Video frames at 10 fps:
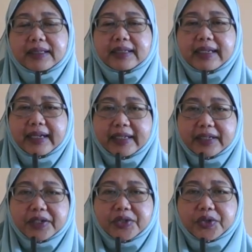
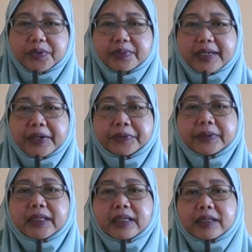like John Brown,
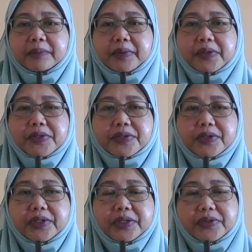but
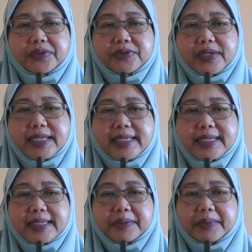also due to
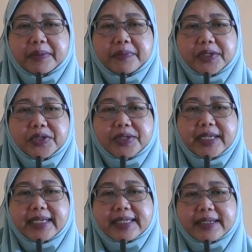racism and
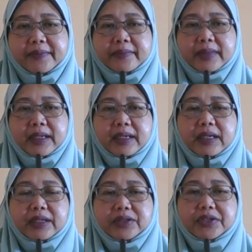prejudice.
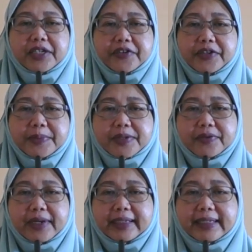To Karim's
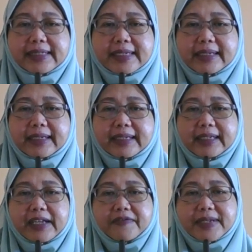credit, he
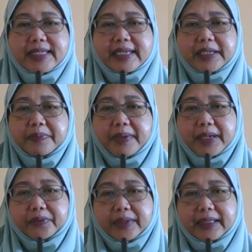never said a
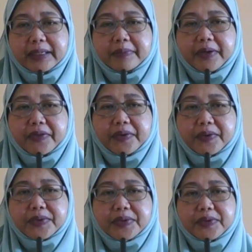bad word about
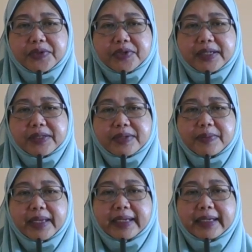those who tried to
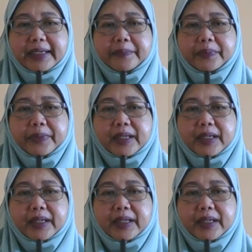smear him.